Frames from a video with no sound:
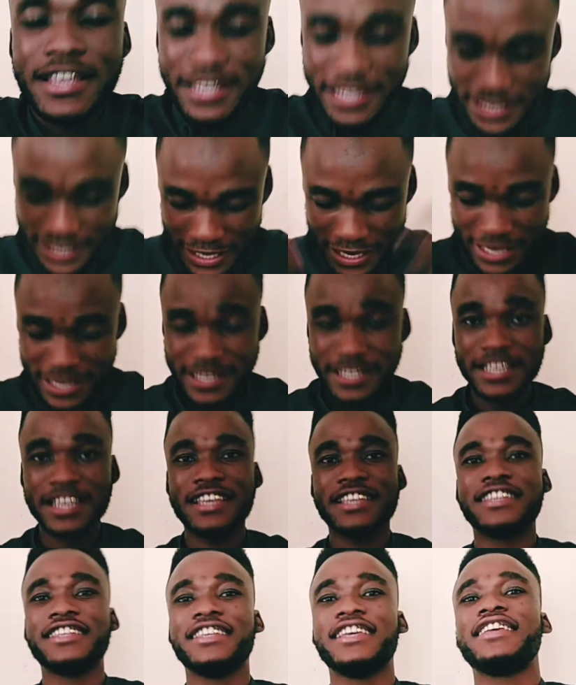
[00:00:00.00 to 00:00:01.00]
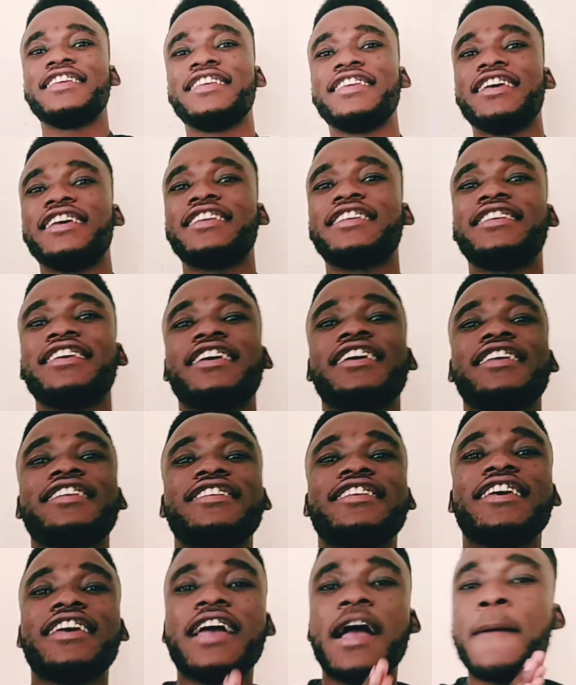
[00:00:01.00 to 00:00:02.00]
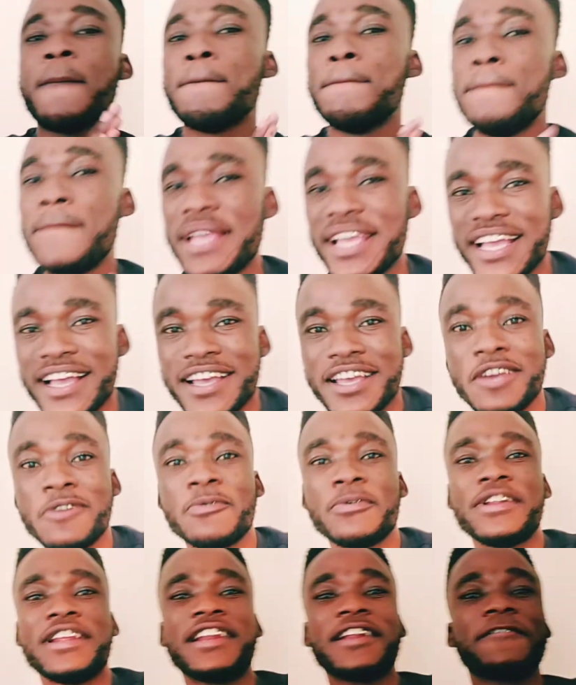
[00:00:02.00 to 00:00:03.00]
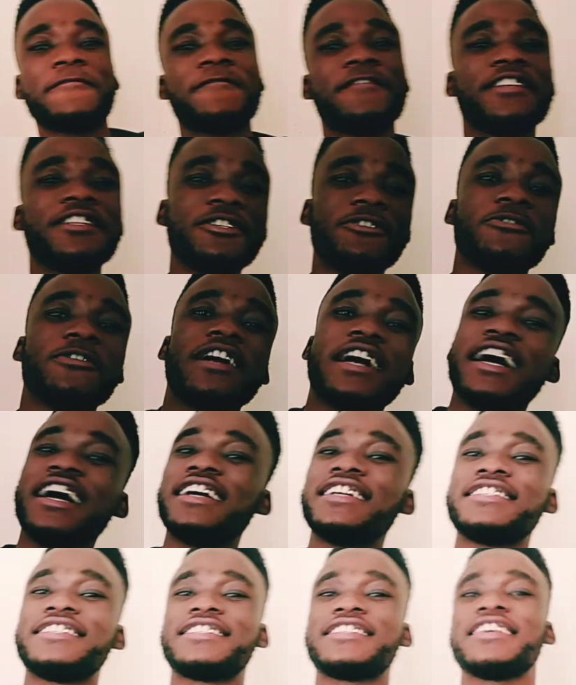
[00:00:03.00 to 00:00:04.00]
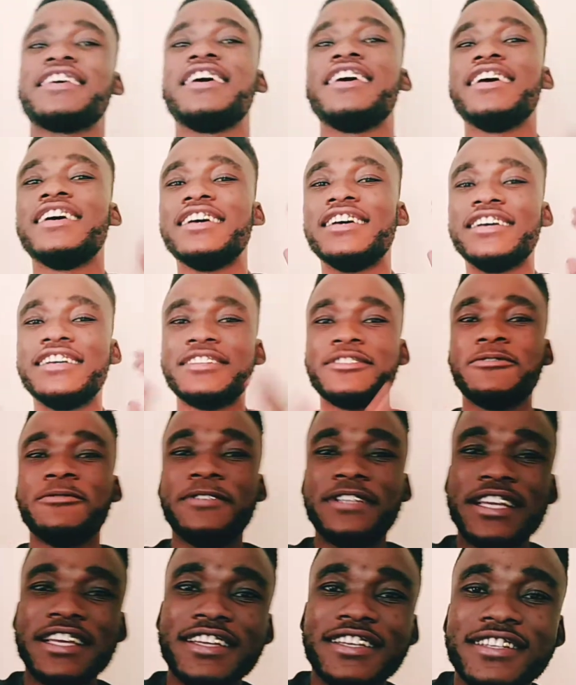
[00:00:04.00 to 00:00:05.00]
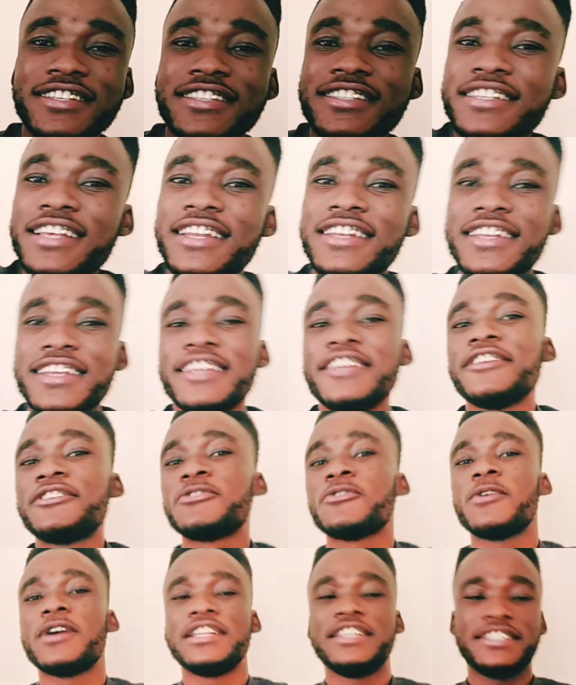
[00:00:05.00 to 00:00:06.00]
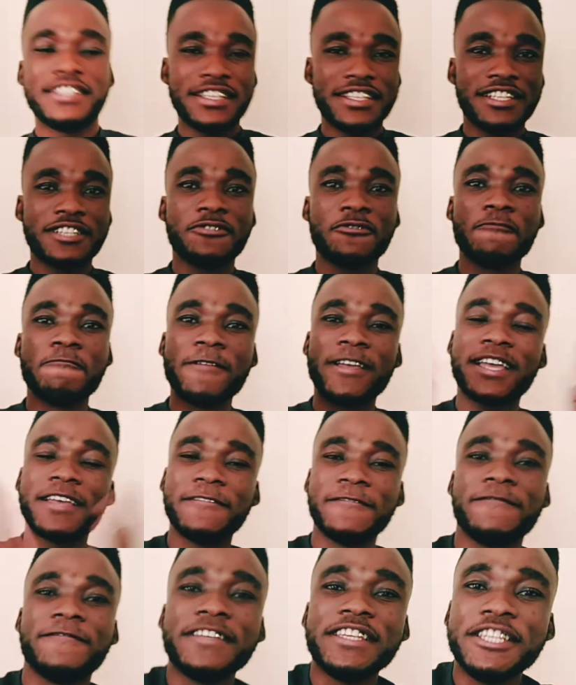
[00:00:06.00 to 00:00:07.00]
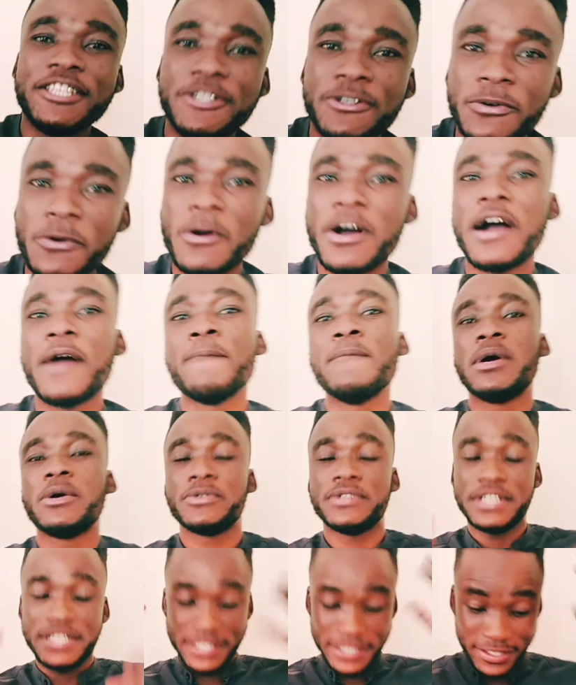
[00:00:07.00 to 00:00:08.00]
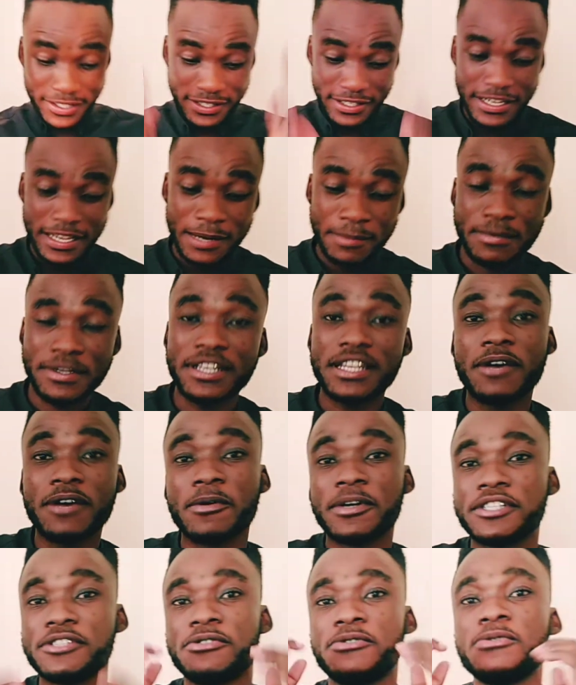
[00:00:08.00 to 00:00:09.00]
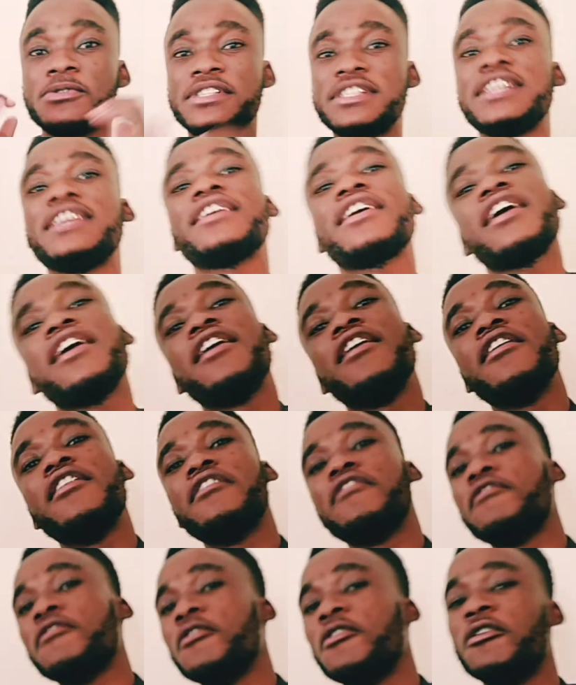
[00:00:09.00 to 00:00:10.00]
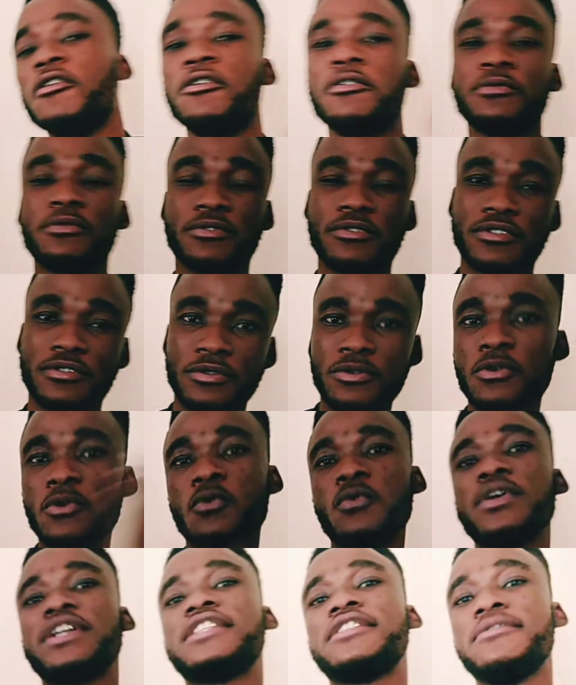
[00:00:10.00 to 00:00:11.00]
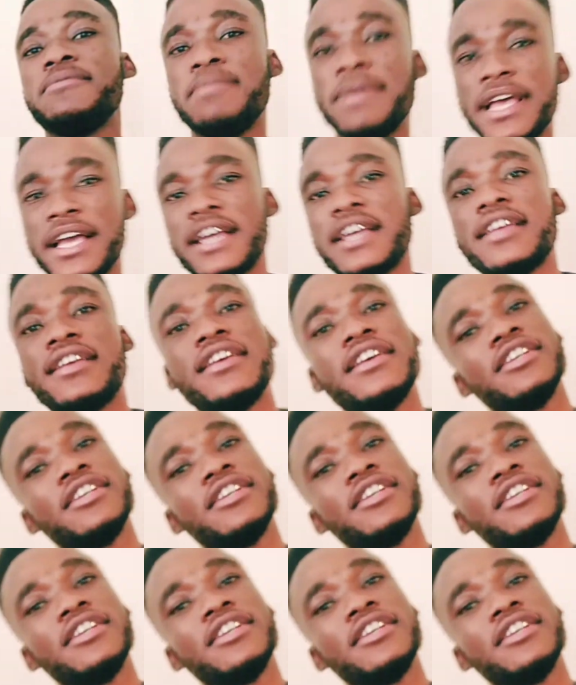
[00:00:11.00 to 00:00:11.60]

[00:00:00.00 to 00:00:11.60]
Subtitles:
Yeah. I'm back again for another video, guys. Today is Sunday, so I decided to make a video about this app that I was using for 2 weeks back.